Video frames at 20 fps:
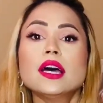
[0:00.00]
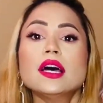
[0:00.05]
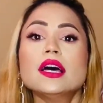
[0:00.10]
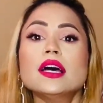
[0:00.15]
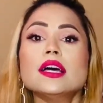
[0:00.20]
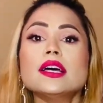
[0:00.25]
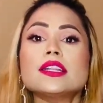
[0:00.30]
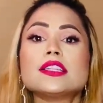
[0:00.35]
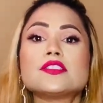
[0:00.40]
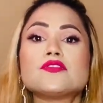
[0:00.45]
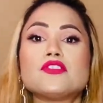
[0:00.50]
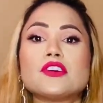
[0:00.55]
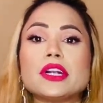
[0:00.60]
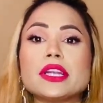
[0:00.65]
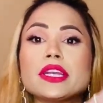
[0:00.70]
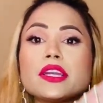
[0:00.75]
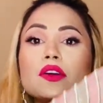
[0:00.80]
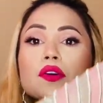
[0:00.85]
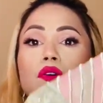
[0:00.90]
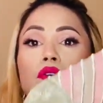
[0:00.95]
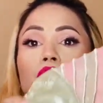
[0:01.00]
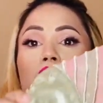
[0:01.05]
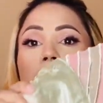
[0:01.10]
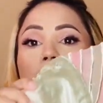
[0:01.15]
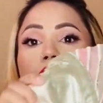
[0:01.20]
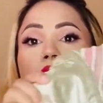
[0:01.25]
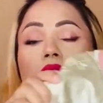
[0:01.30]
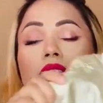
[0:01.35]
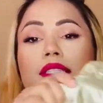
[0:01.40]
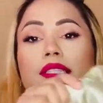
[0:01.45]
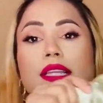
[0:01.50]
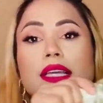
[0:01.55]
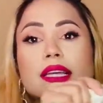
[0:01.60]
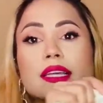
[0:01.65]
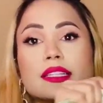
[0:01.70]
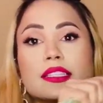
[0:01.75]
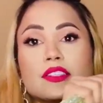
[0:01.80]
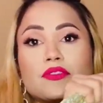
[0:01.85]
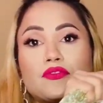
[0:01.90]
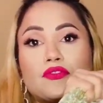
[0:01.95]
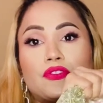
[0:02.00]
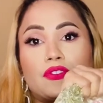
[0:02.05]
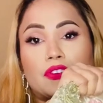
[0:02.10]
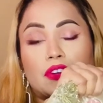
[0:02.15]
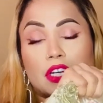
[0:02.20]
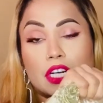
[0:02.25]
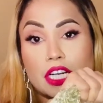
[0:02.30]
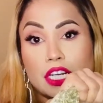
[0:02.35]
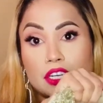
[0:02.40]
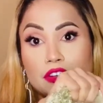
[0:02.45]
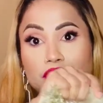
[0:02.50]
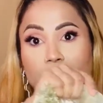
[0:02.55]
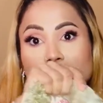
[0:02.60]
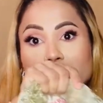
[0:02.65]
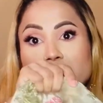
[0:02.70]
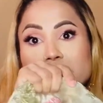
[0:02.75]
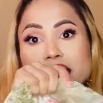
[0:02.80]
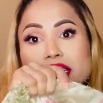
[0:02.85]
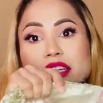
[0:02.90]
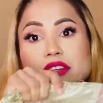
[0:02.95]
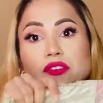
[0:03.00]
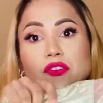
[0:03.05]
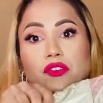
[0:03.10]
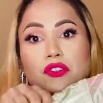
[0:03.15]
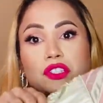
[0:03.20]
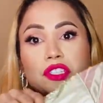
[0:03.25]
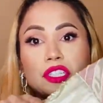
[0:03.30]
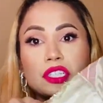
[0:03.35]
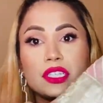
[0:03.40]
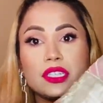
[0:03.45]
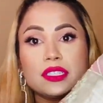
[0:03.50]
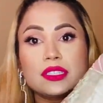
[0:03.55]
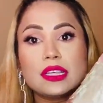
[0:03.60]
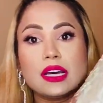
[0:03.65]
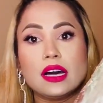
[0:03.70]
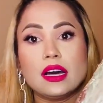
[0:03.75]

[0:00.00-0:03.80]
It's very gorgeous, like it's very gorgeous